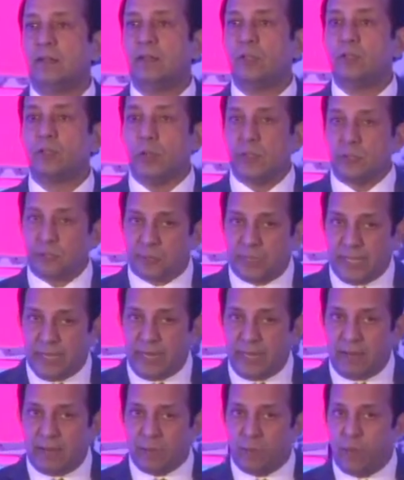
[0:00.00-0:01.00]
So if
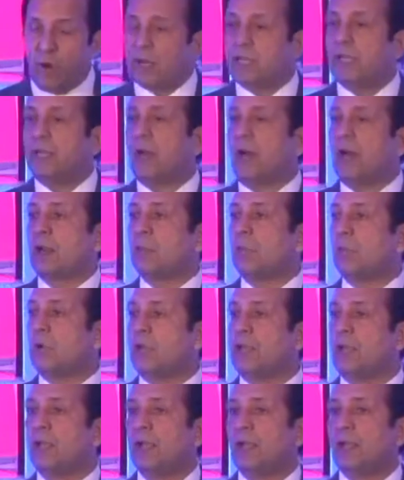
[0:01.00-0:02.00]
they work in
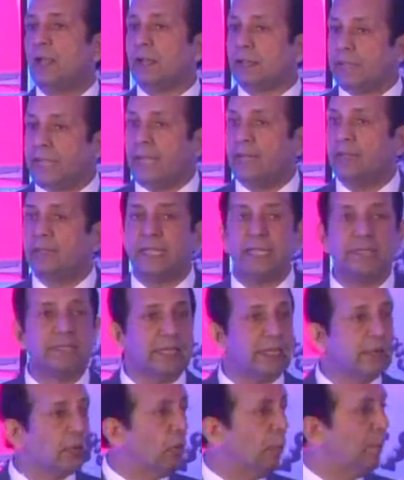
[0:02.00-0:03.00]
harmony, then things
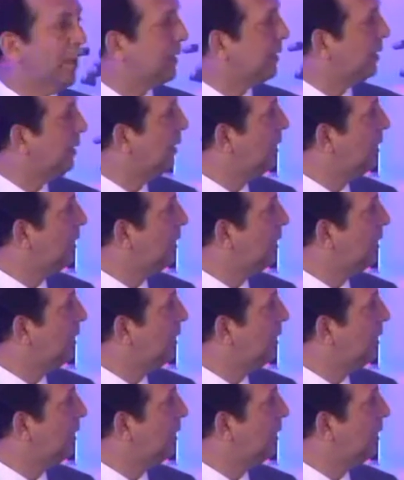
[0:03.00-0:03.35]
can go better